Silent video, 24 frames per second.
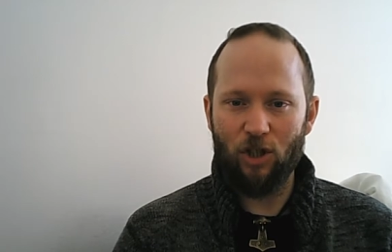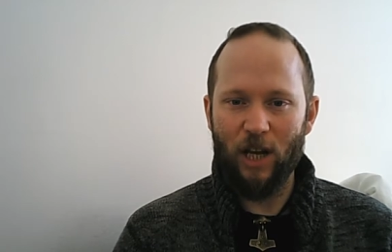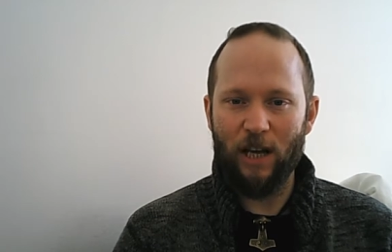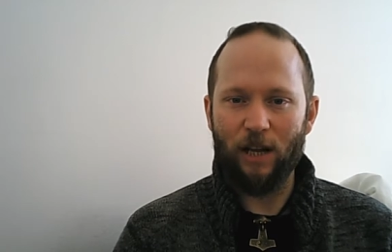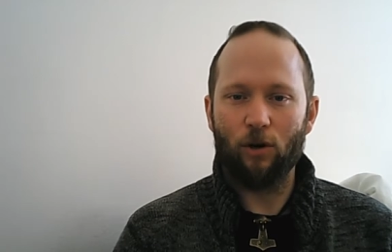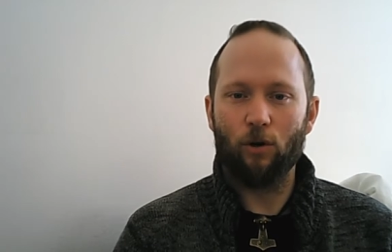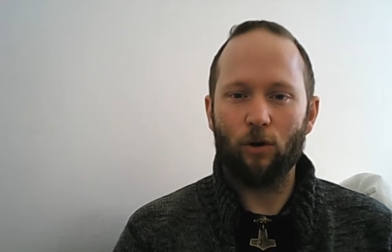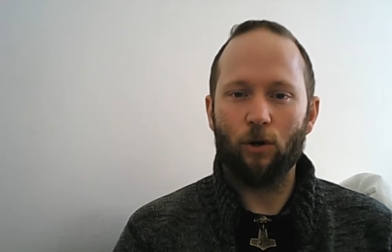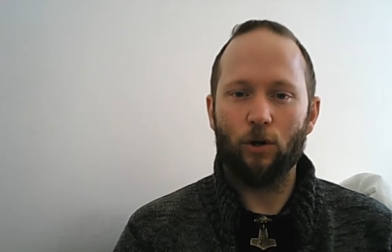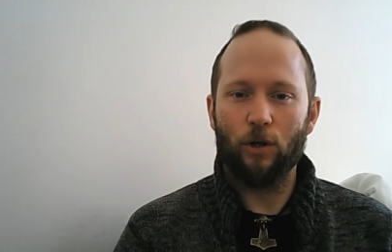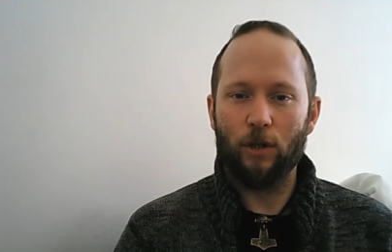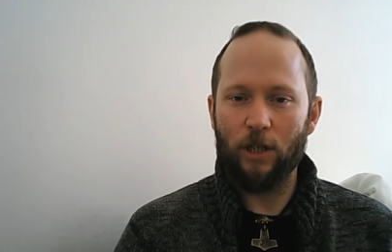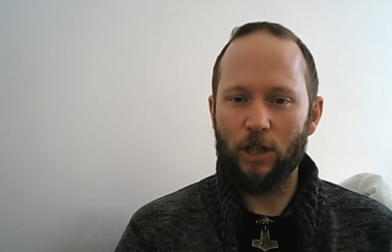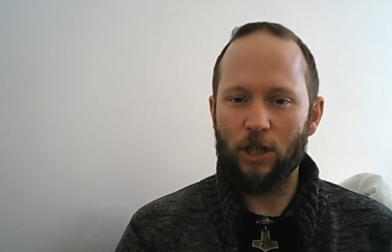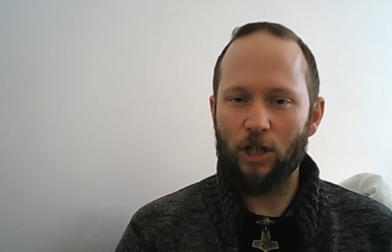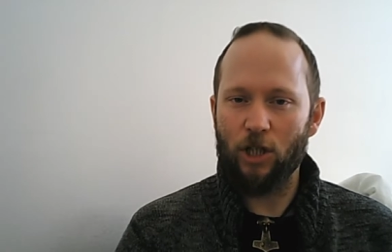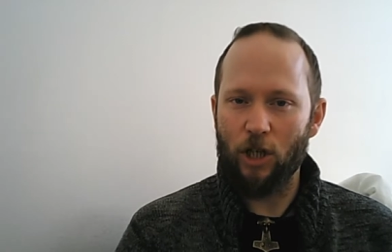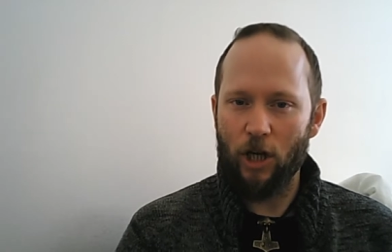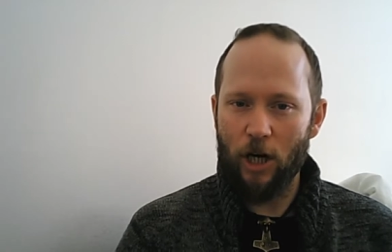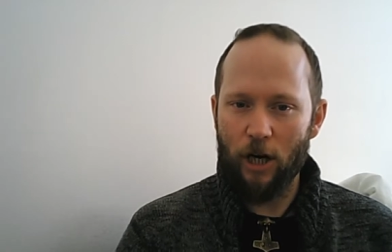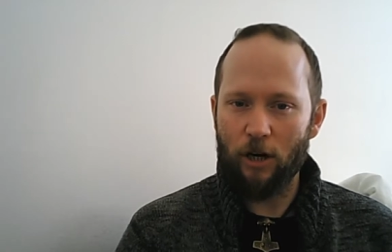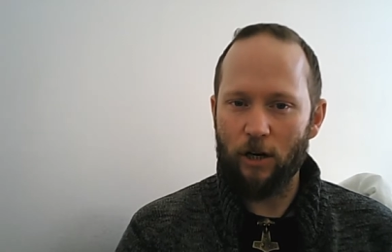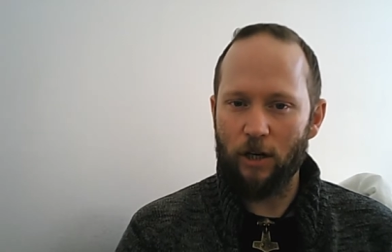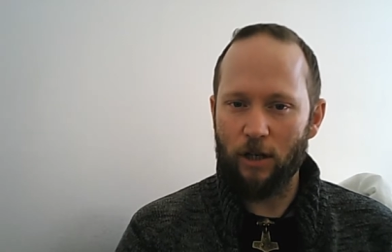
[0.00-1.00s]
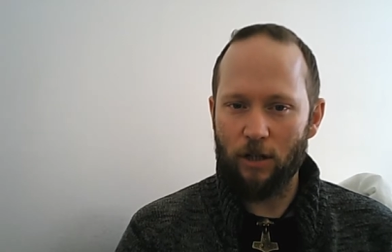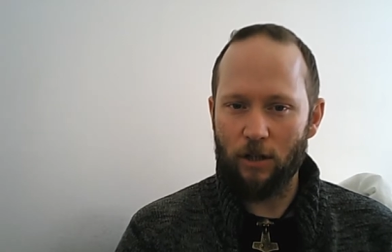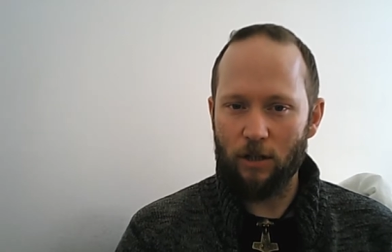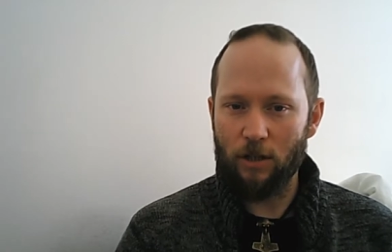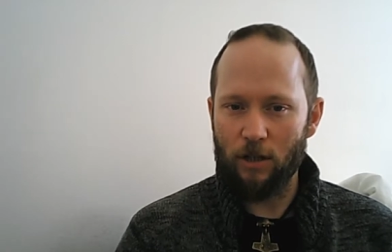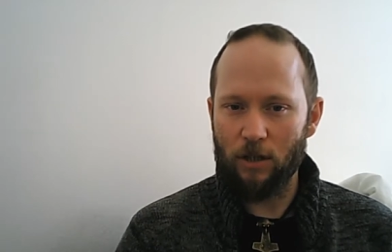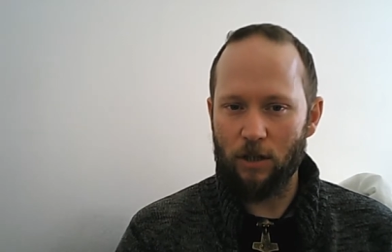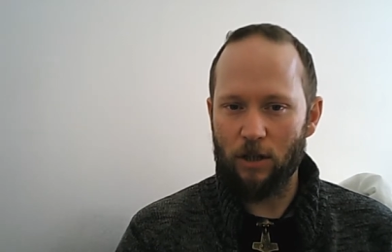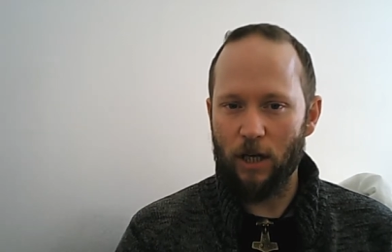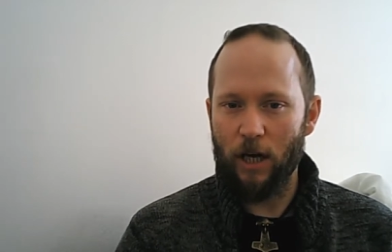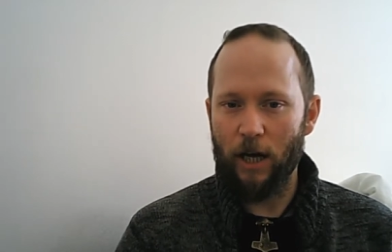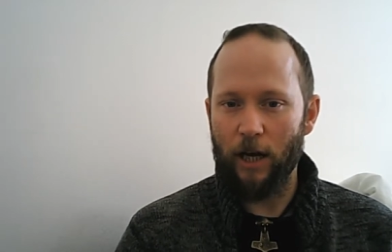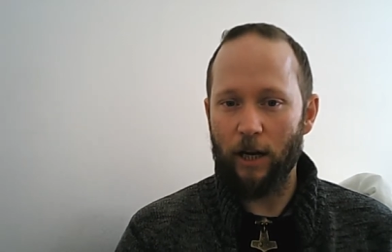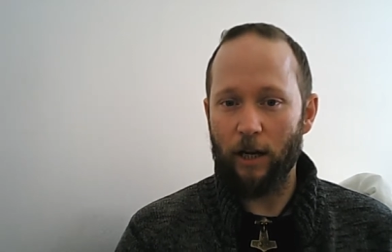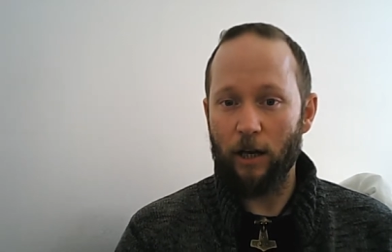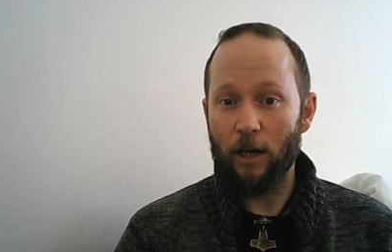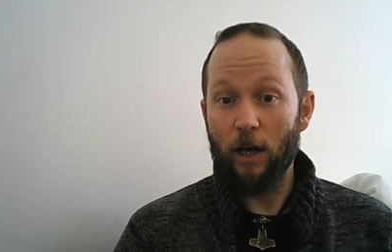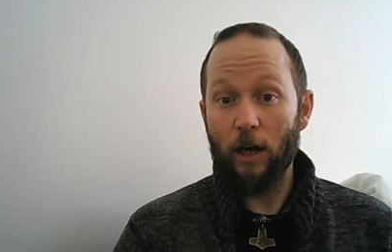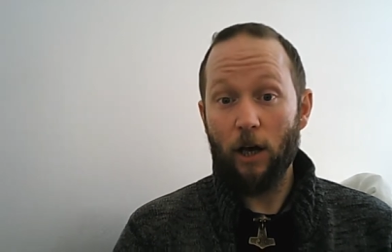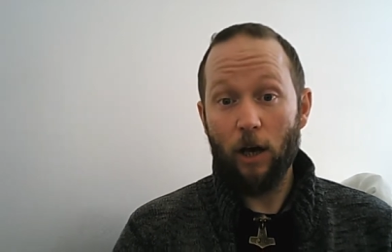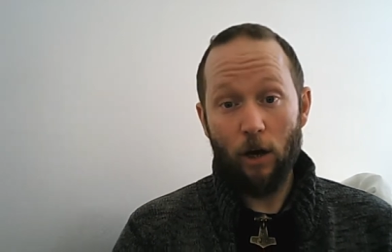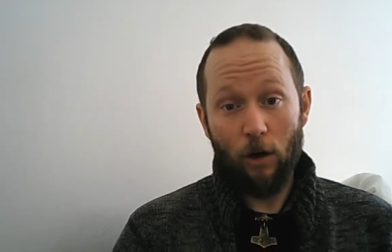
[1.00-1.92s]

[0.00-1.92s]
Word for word: generally shared in a society?